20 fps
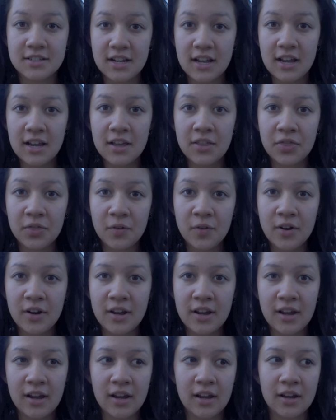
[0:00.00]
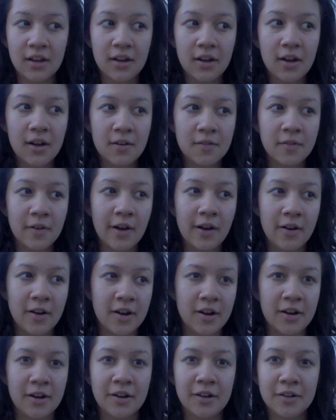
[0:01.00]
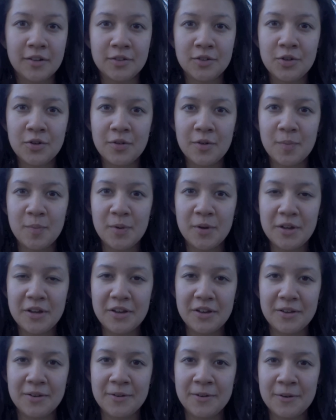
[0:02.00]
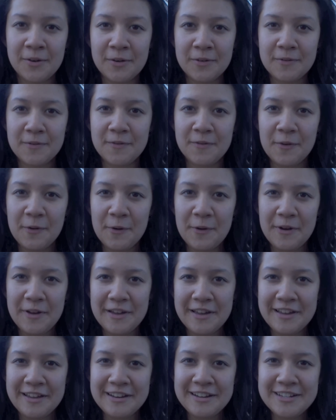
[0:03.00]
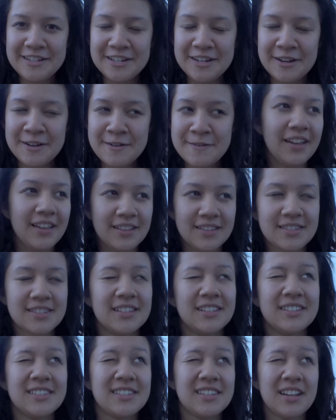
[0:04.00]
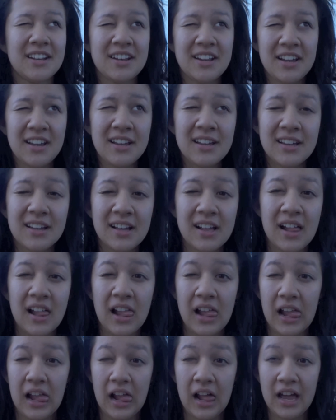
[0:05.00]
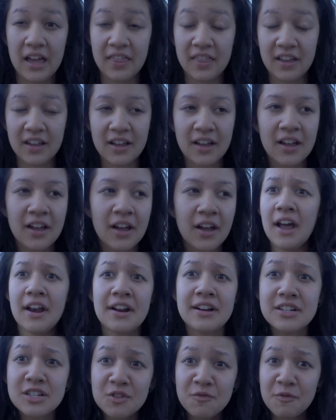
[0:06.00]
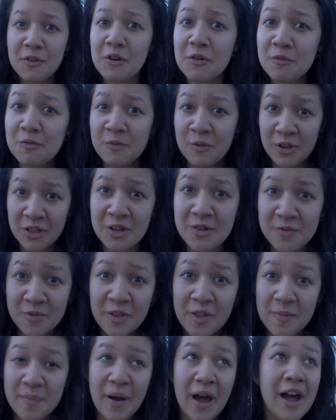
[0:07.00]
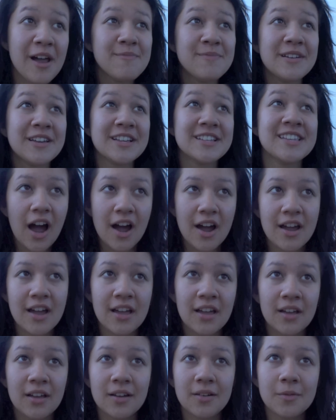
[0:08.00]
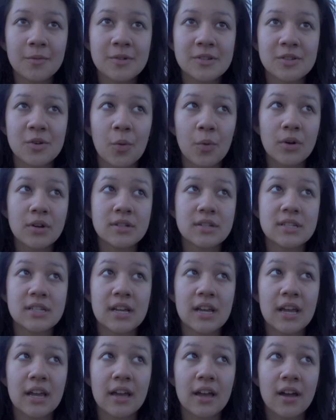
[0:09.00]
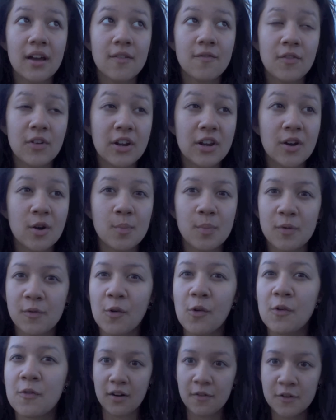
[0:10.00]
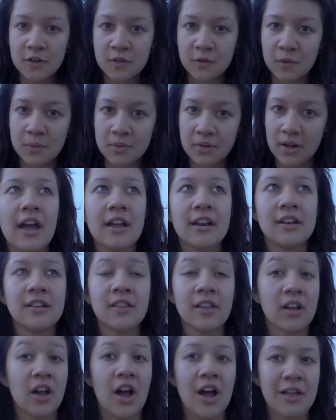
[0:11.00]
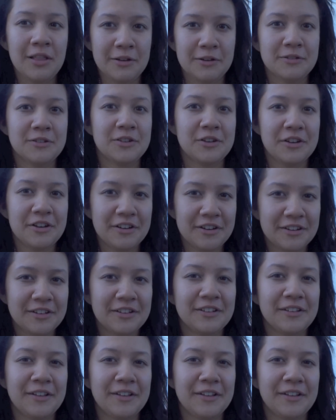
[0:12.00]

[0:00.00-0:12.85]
Day 3 of our European voyage. It's Sunday, I think. And I just feel really, really bad because I was going to take video before our first one and like I looked good.